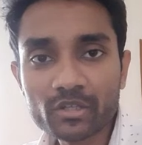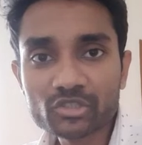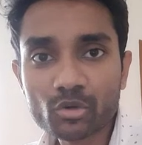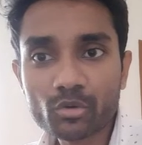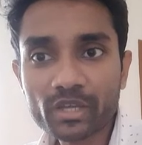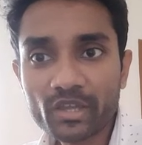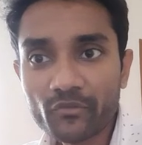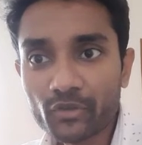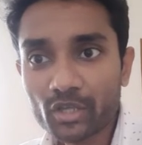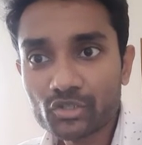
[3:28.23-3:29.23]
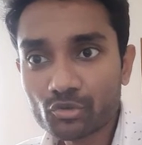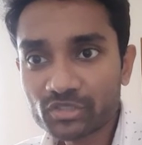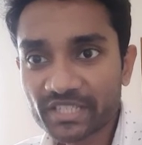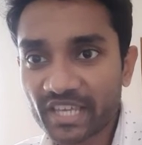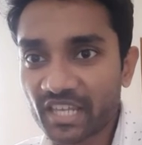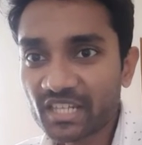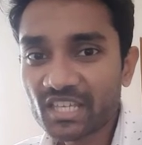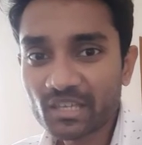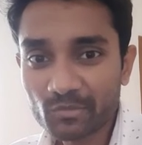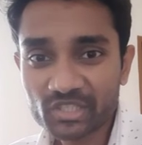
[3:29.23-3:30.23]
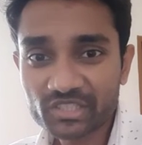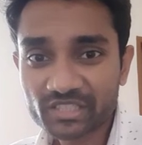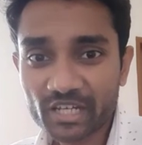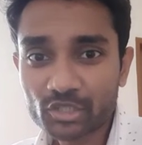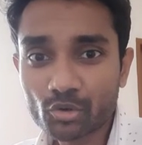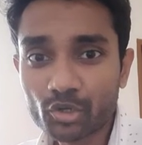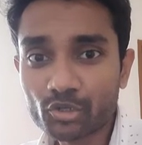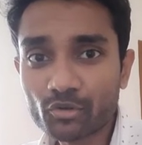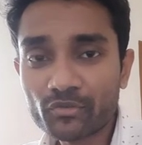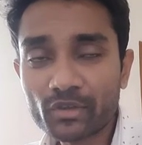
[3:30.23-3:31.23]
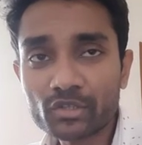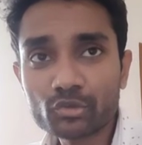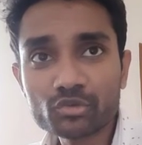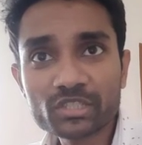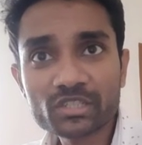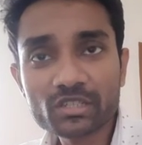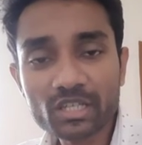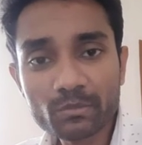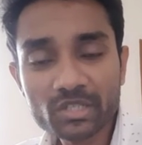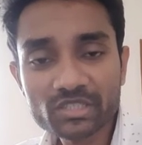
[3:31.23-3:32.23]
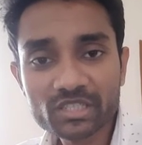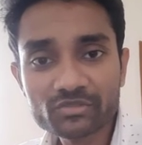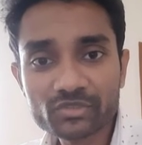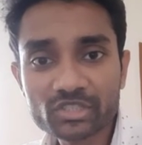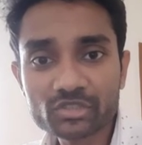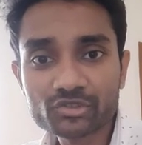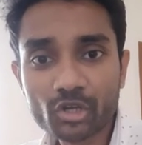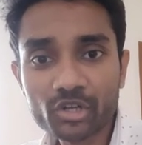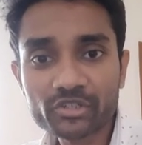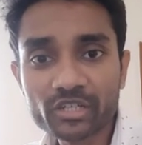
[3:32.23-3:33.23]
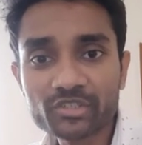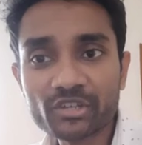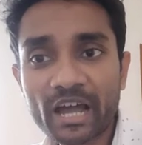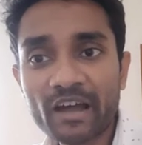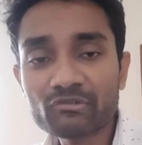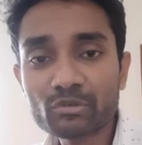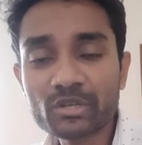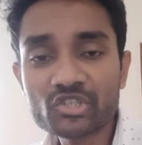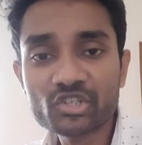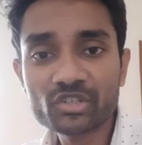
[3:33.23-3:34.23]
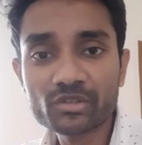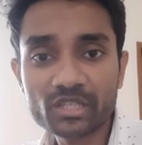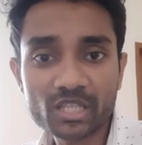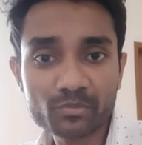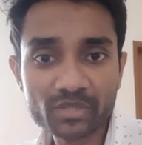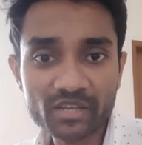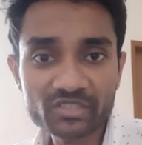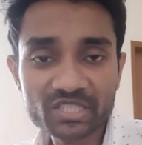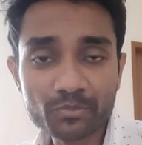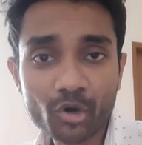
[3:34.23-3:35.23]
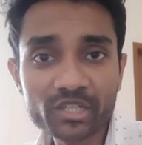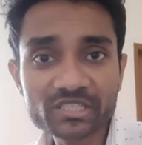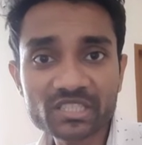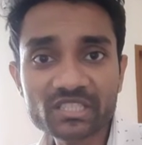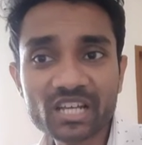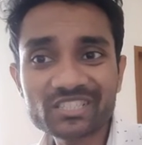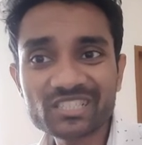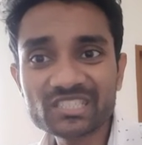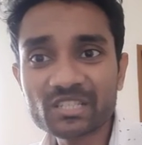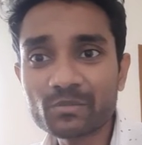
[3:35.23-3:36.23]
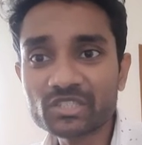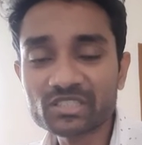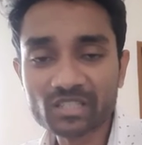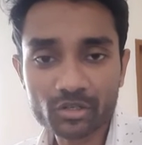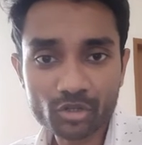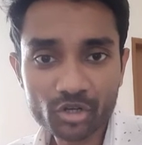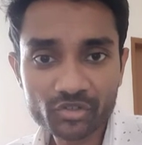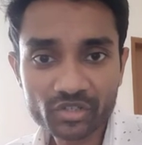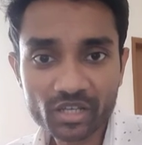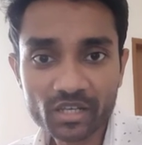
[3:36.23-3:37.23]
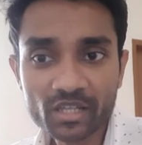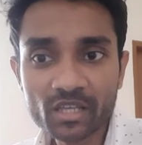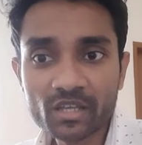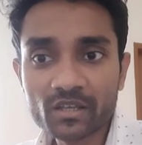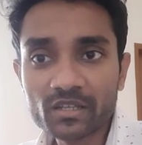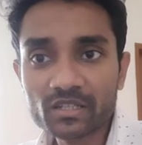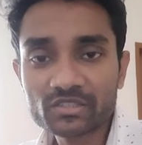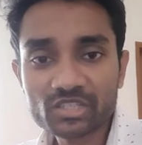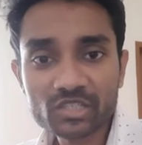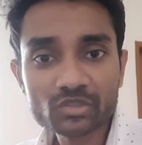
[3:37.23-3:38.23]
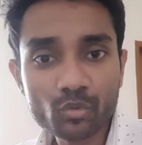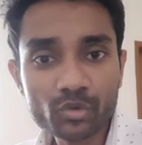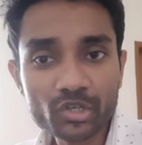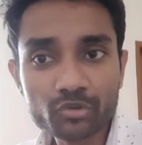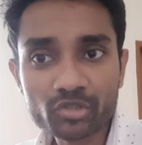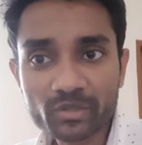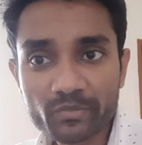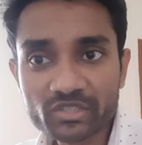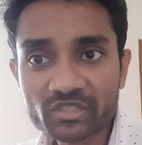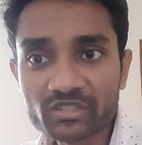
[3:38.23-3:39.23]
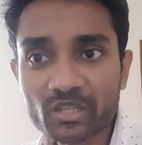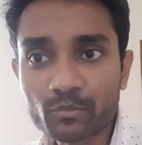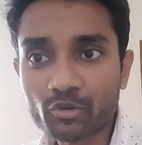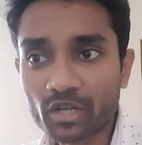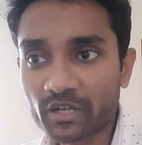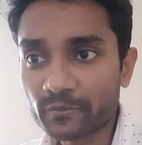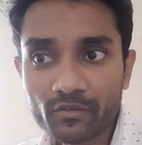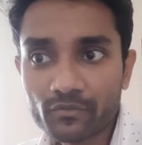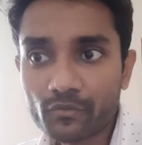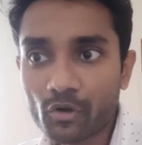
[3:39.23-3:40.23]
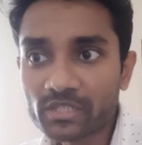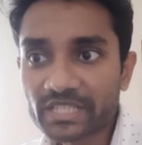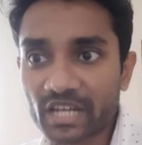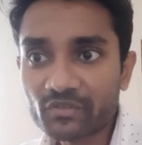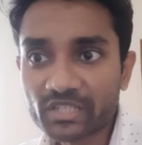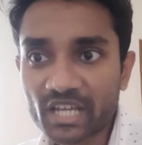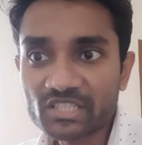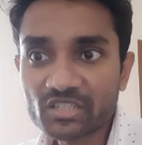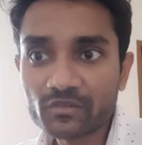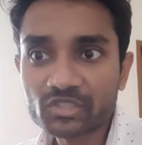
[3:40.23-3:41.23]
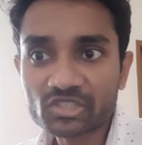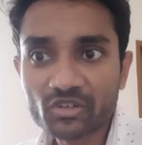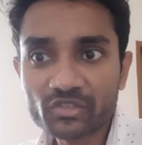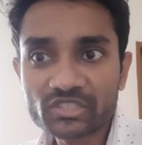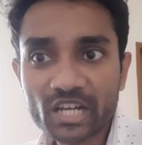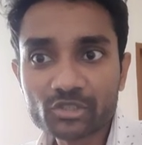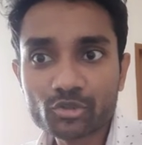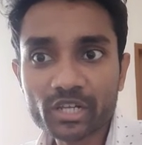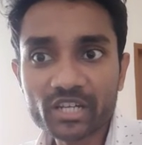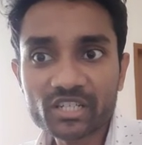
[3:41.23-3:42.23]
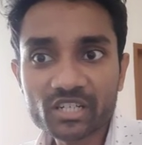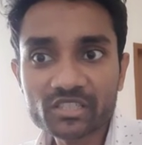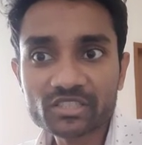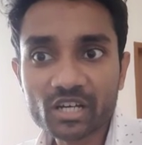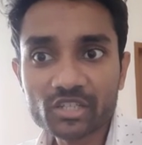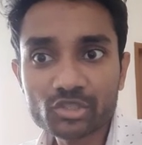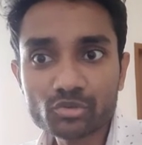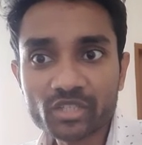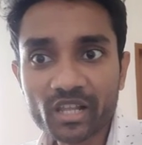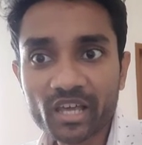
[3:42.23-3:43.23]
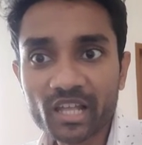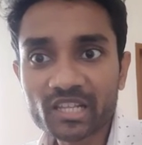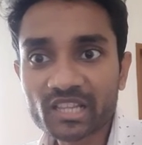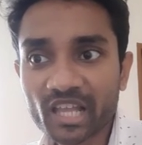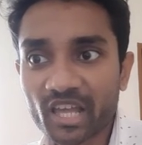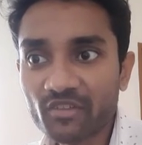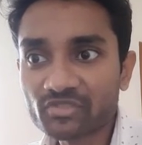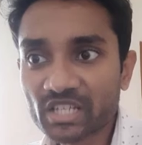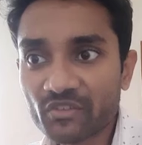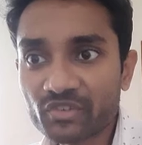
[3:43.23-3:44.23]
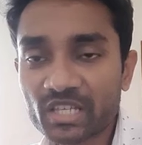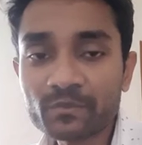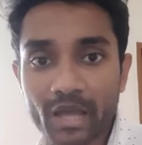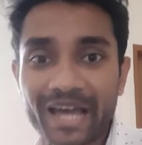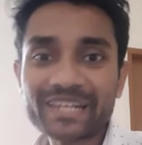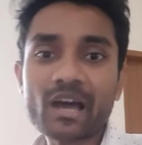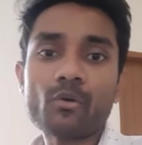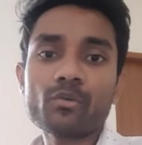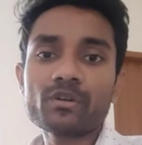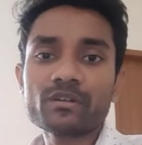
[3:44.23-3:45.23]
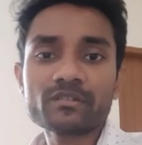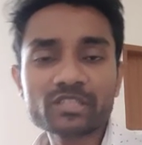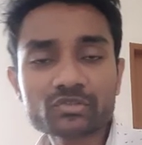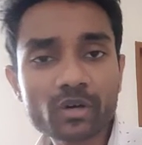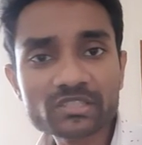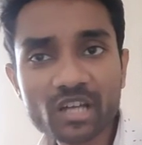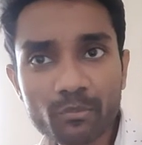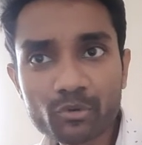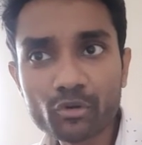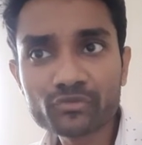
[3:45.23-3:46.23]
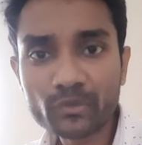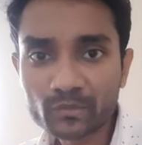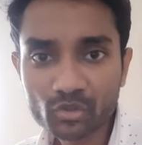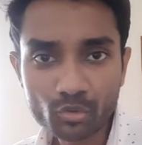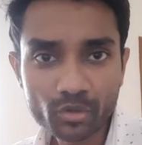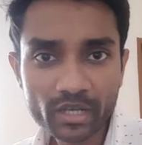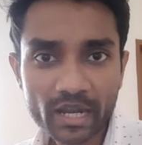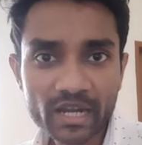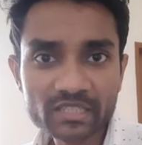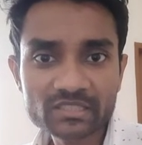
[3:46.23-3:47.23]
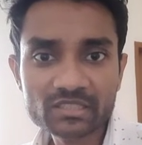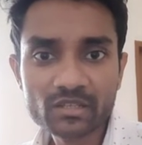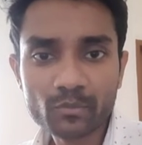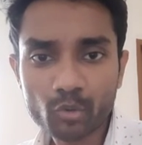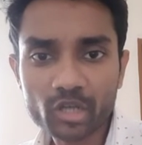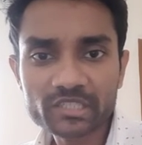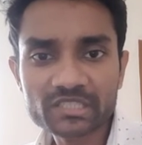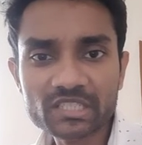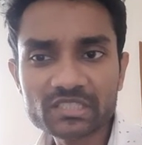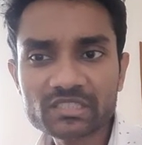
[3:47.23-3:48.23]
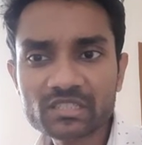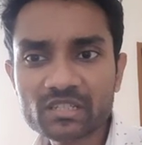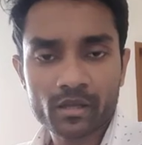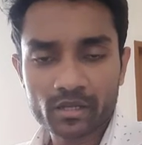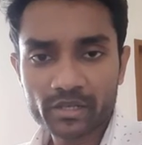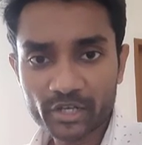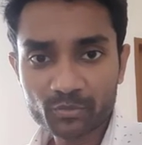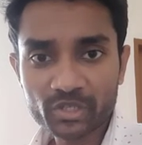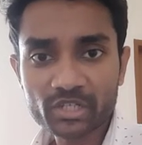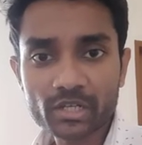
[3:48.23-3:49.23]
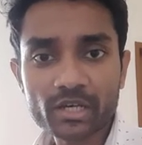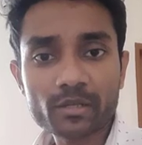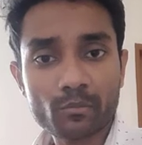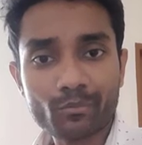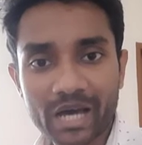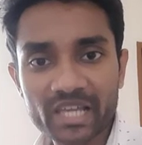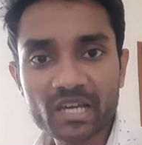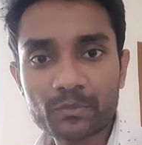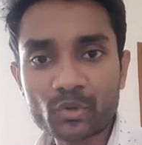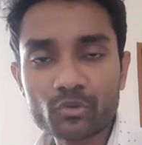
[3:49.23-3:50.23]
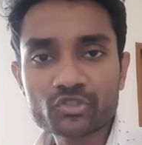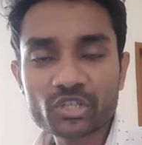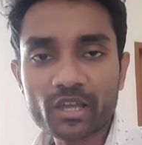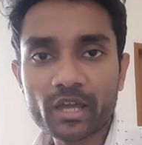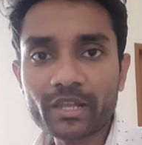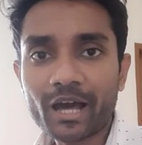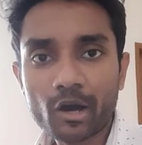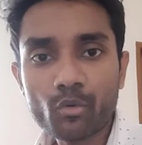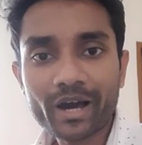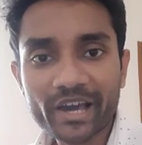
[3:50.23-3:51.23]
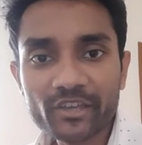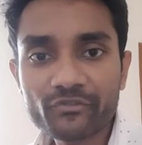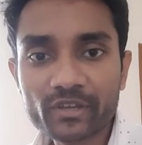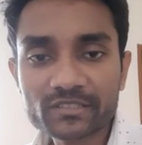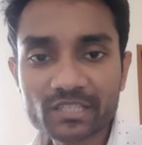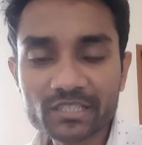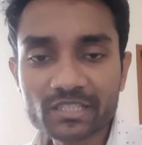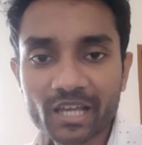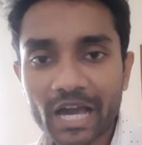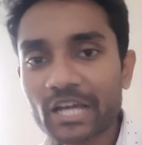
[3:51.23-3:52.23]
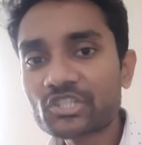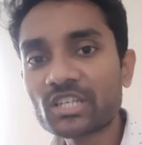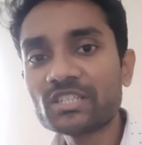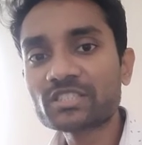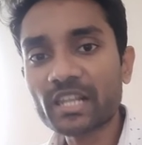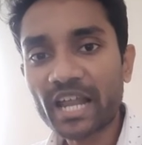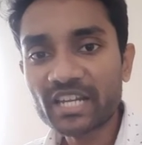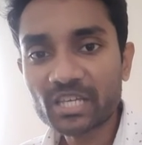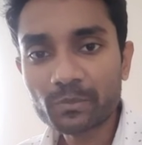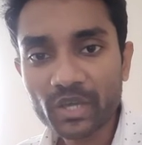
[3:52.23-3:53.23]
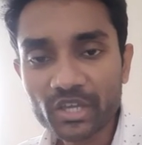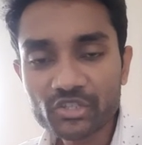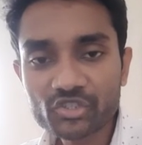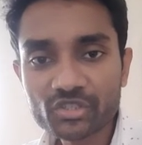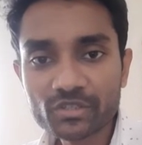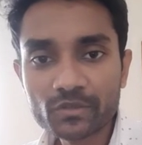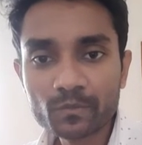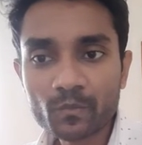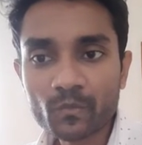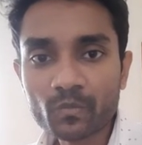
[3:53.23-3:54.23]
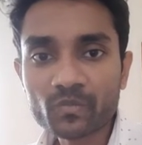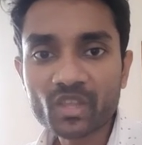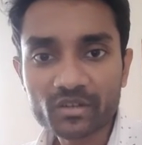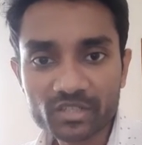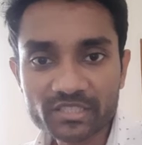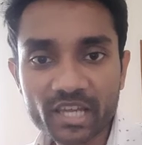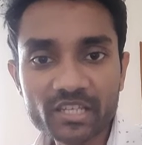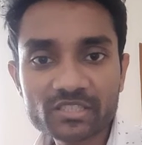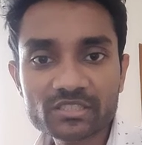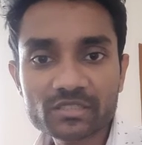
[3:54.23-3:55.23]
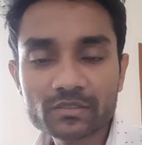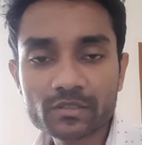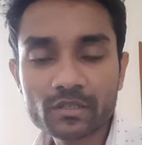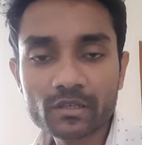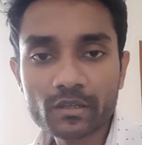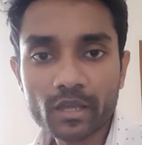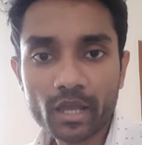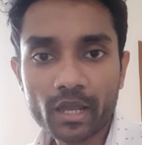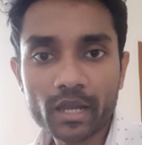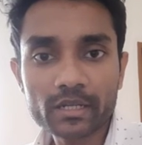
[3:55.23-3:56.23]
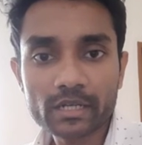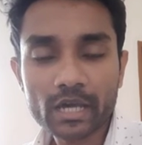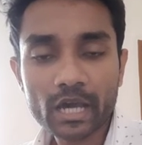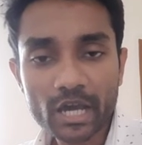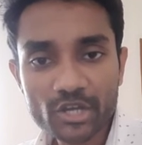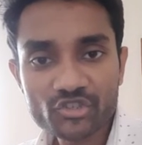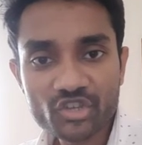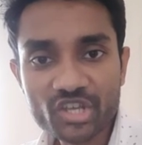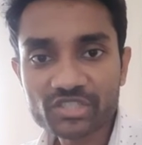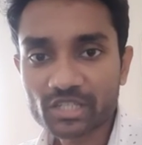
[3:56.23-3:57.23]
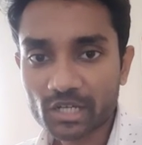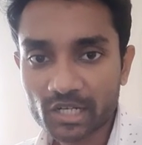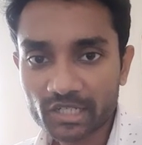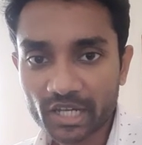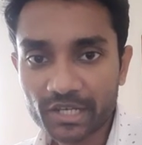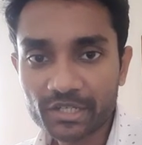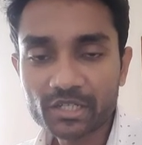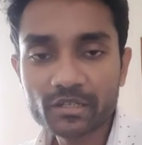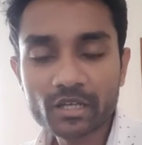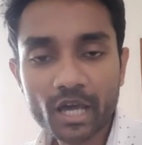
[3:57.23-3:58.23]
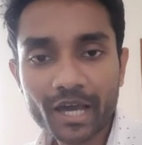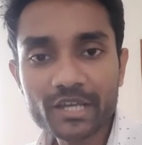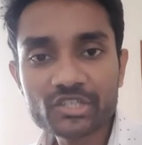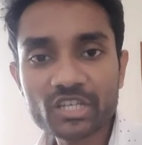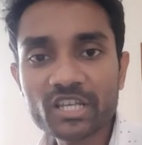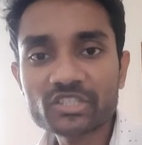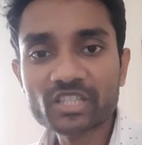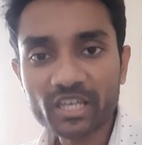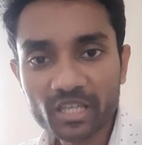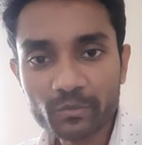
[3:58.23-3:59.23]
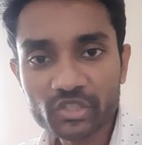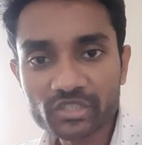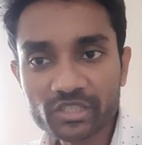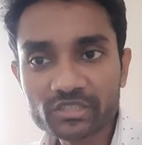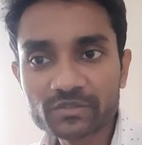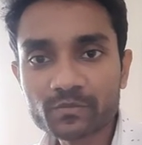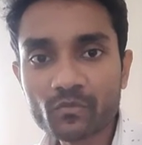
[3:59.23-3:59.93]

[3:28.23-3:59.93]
So if you are using any images, I told you if you are using images which is not real, you have to mention in the privacy policy that these images are not real. It's just only to represent the product. False advertising of the service that could endorse a user health, life, safety. And now this was the approach from the Google Ads policies. Let me clear my approach and how I fix it. I changed the landing page designs and I changed the content. I changed the images.